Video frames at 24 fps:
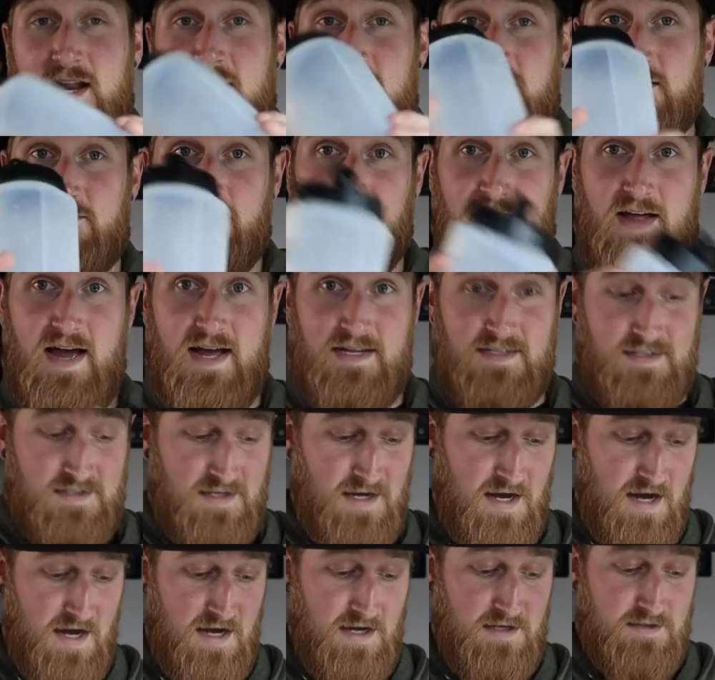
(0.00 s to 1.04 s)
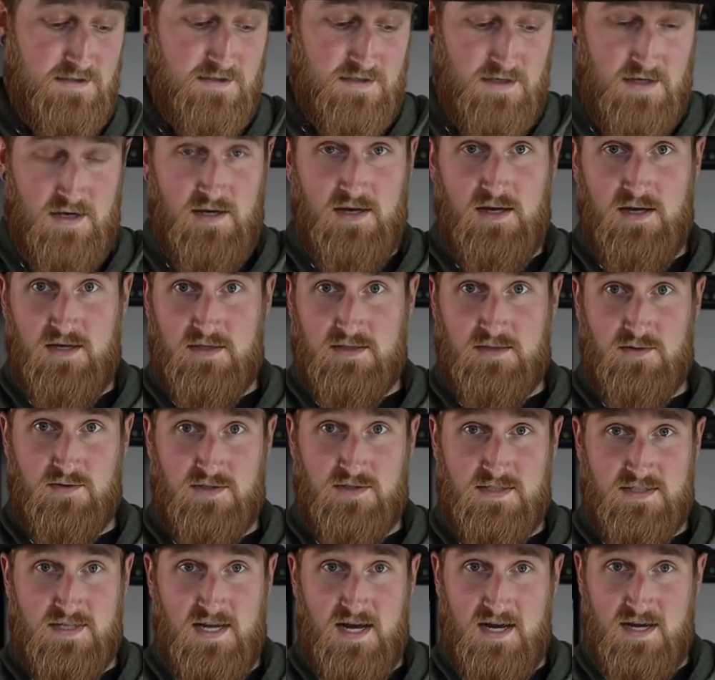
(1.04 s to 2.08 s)
it has flat sides, so
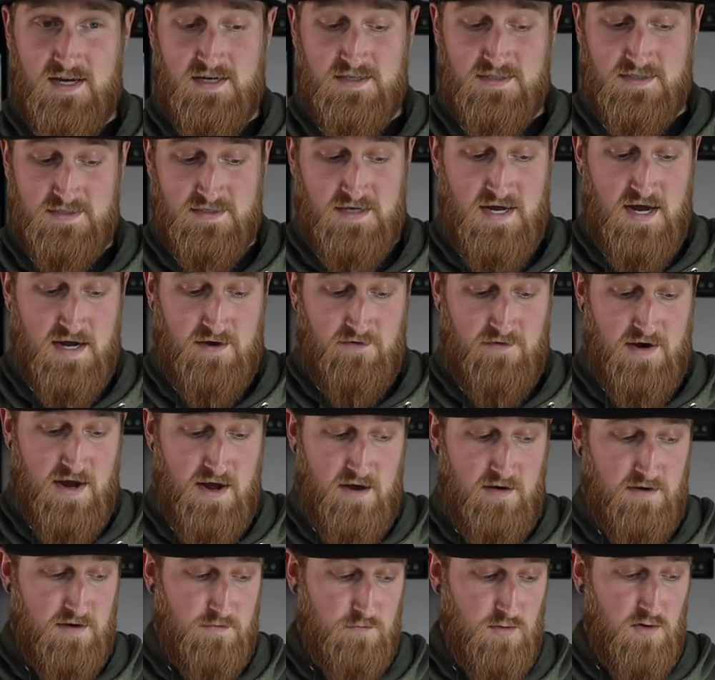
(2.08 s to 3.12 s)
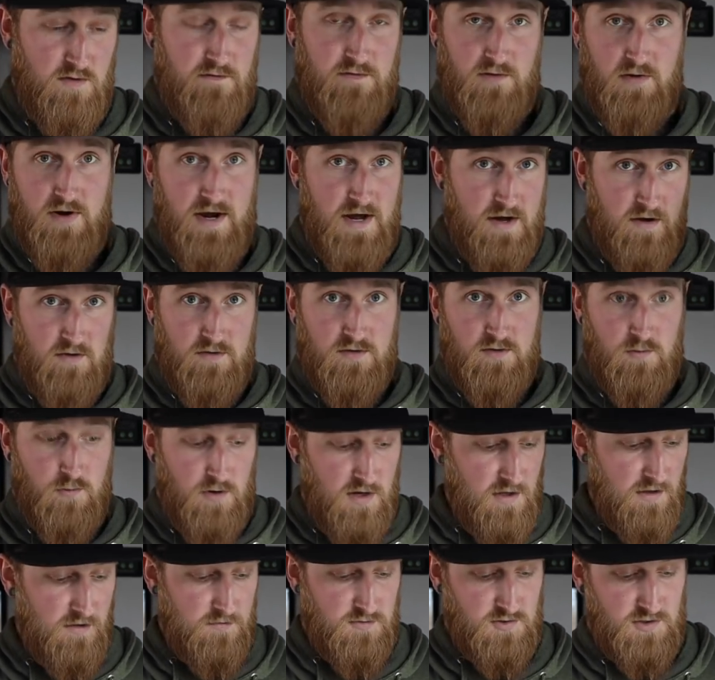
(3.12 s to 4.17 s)
it's not gonna slide around and move around
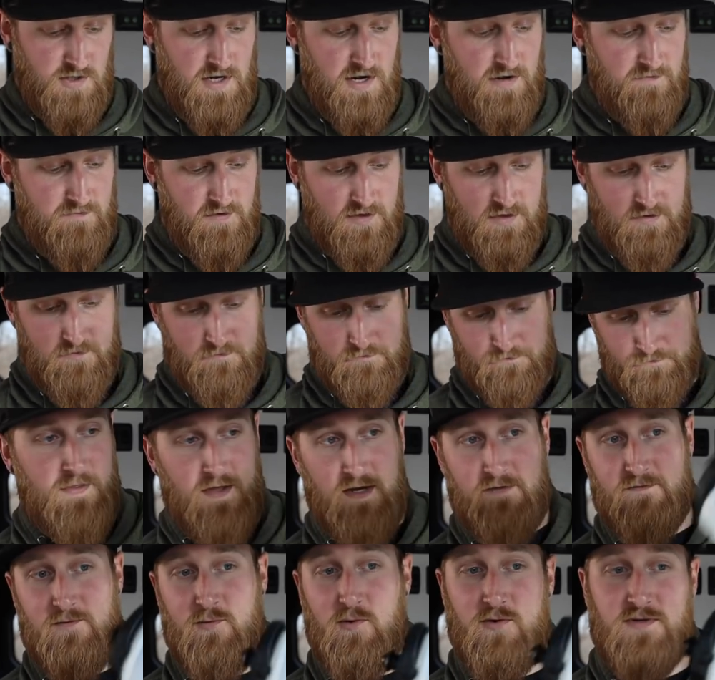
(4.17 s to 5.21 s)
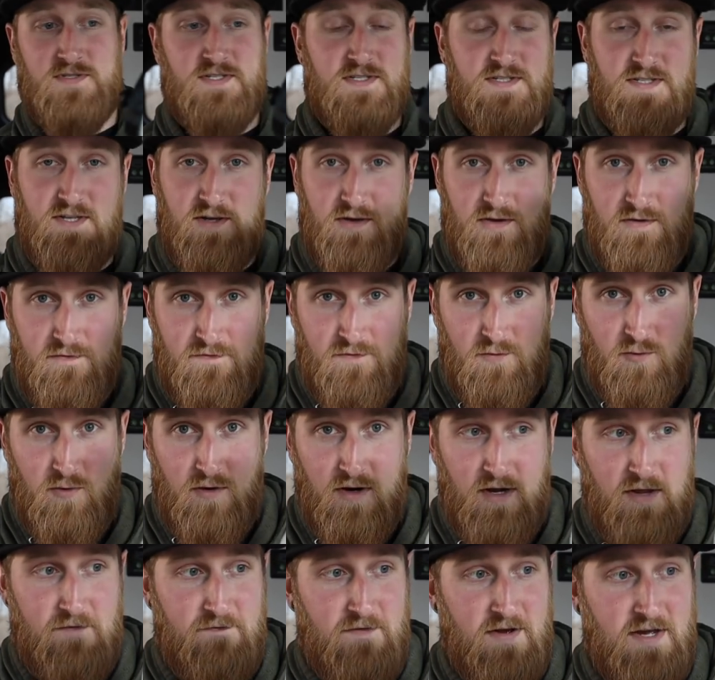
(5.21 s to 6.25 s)
while I'm driving. And then of course it's good
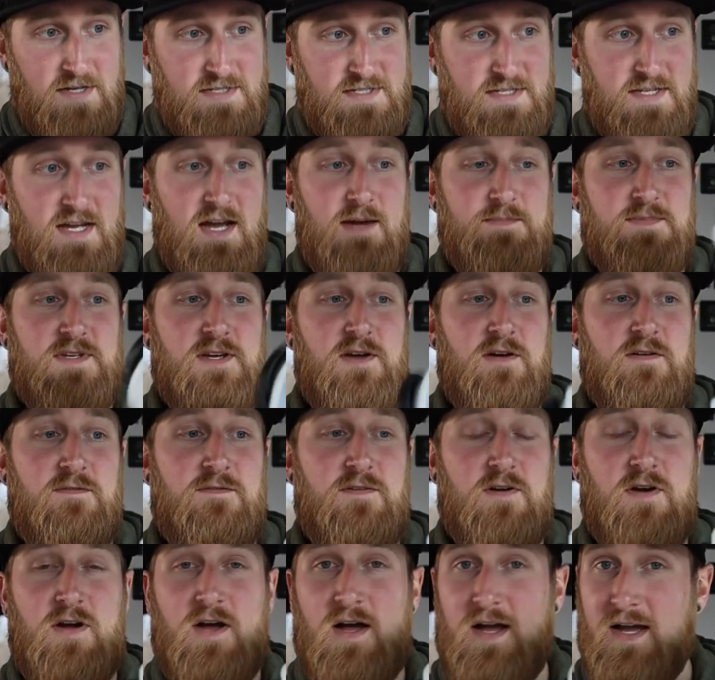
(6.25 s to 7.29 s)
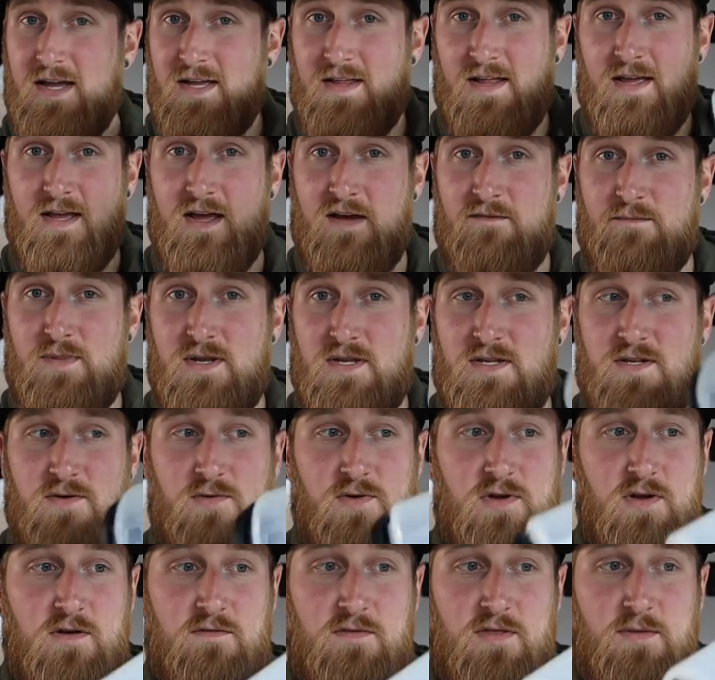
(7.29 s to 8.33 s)
for if I stop to go for a hike like I've been
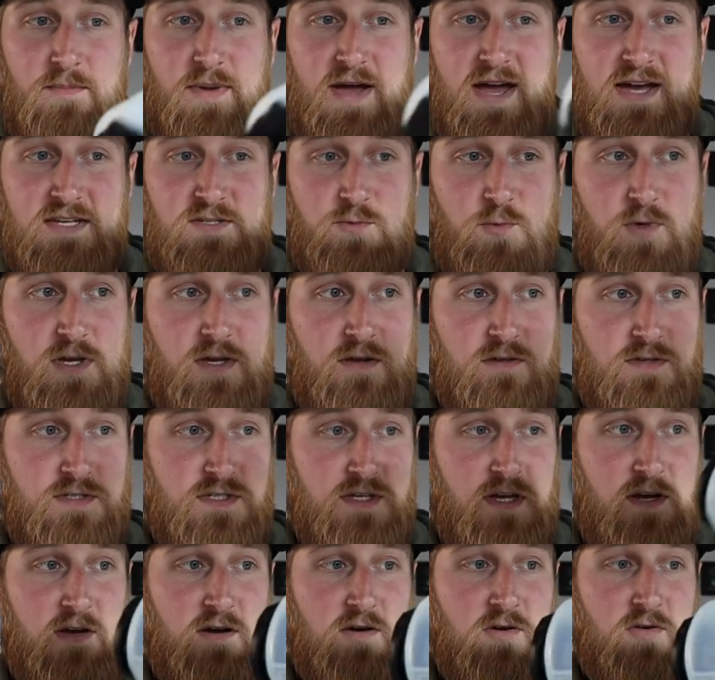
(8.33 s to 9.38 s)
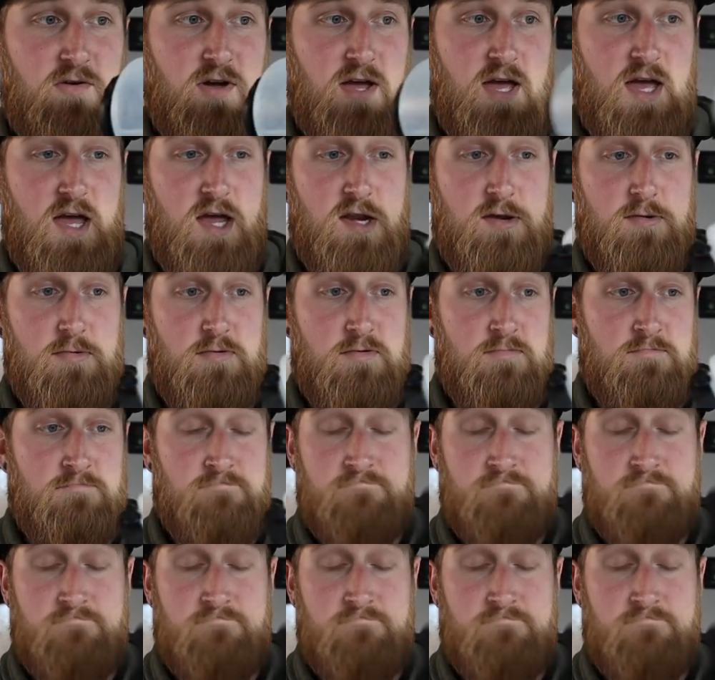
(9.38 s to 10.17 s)
doing over the past week or so. And